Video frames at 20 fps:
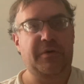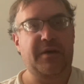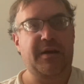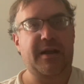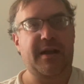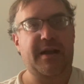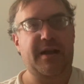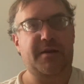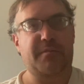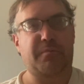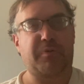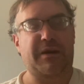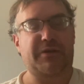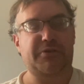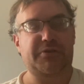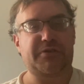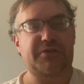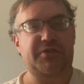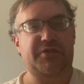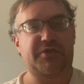and
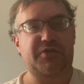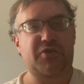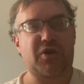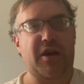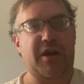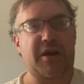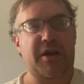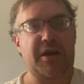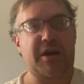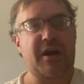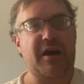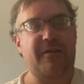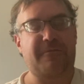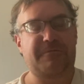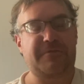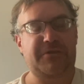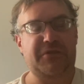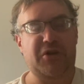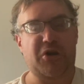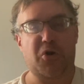presence is not enough.
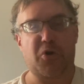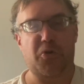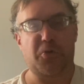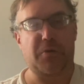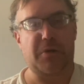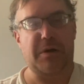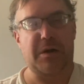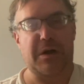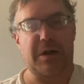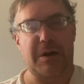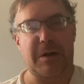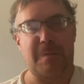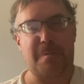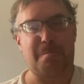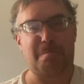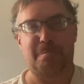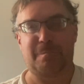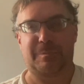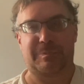So, um,